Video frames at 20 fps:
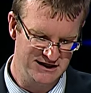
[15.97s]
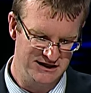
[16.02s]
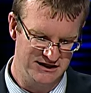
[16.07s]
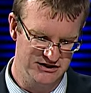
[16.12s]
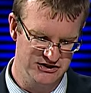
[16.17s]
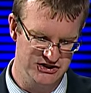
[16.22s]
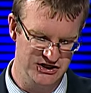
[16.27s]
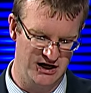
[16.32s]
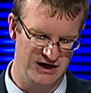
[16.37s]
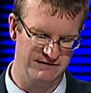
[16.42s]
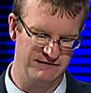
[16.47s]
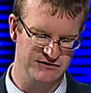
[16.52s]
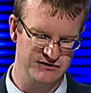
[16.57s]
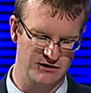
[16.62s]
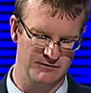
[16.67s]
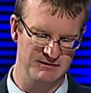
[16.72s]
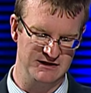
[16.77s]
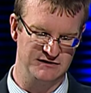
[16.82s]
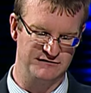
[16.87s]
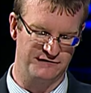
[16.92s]
In John
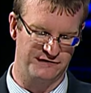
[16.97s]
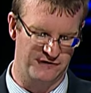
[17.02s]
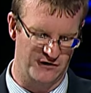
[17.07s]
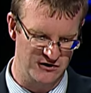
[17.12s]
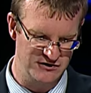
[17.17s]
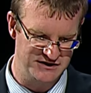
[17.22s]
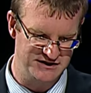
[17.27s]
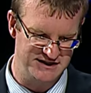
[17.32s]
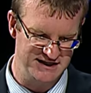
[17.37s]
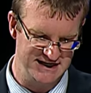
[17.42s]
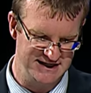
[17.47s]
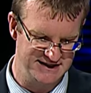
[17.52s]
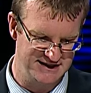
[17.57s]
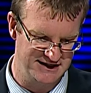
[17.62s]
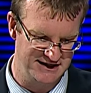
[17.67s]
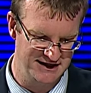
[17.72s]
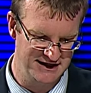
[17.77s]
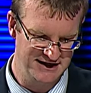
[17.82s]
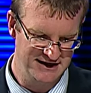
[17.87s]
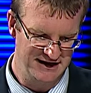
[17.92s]
Derby's first
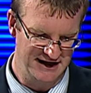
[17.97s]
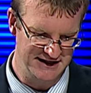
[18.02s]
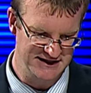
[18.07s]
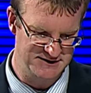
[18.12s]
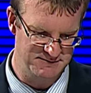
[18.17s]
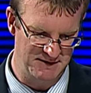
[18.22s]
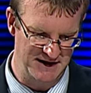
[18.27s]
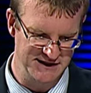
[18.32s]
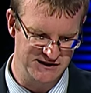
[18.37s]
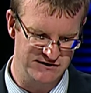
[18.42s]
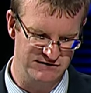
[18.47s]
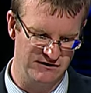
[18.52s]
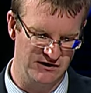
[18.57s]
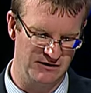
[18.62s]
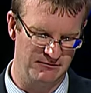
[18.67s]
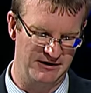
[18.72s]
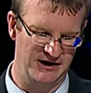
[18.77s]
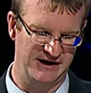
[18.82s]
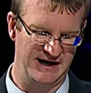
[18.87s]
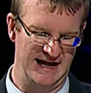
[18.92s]
season at Spencerville,
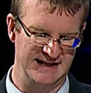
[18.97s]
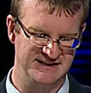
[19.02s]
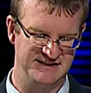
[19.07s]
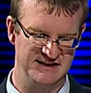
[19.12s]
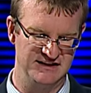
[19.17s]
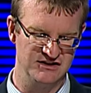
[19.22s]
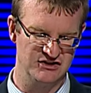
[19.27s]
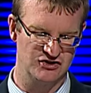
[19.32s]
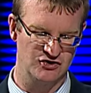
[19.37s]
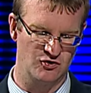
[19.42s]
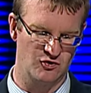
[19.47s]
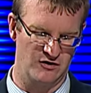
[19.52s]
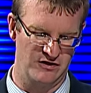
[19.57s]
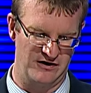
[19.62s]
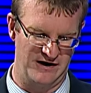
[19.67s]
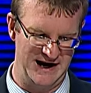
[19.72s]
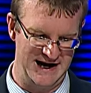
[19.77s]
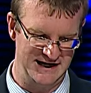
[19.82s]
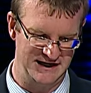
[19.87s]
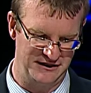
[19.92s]
the Bearcats didn't score
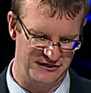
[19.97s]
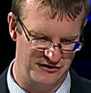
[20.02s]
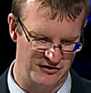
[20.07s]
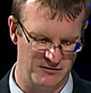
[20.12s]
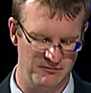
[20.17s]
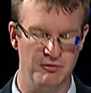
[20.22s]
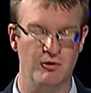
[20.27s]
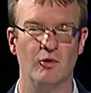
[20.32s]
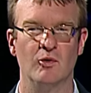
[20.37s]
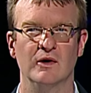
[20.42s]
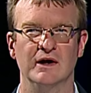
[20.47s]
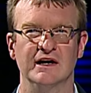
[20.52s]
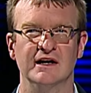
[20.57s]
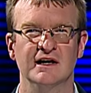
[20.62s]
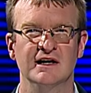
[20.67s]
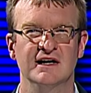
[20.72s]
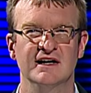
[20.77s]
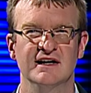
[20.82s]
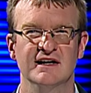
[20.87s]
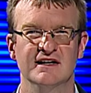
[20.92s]
their 83rd point
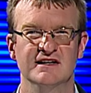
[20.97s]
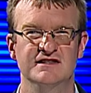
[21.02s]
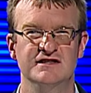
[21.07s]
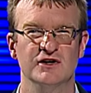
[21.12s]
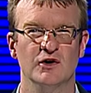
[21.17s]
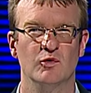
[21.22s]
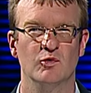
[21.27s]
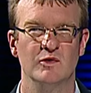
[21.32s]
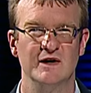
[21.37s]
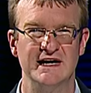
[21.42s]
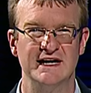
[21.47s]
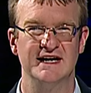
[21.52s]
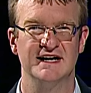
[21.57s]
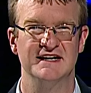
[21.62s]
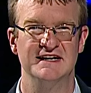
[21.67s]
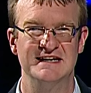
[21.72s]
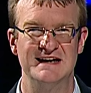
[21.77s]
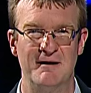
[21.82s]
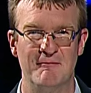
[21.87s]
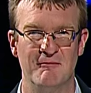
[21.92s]
until week
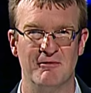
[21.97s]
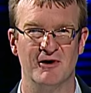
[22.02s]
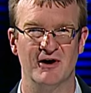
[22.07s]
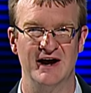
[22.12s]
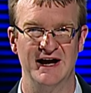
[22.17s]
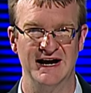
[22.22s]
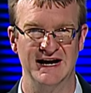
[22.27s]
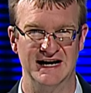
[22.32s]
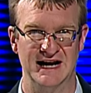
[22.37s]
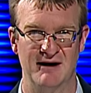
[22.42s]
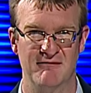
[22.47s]
number eight.